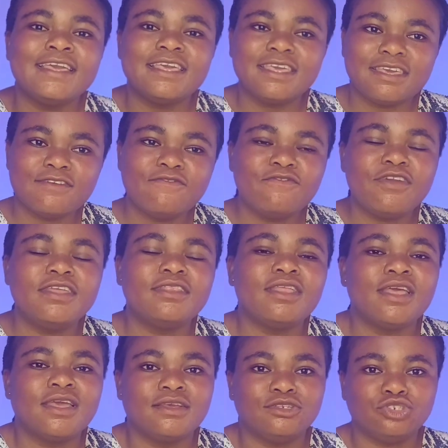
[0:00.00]

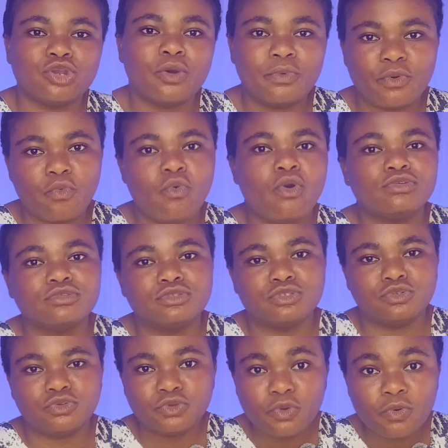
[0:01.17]
giving your reward to
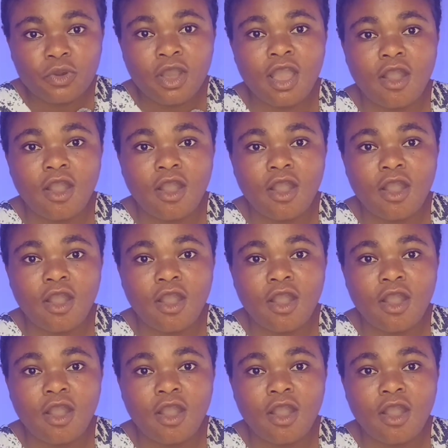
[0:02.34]
you.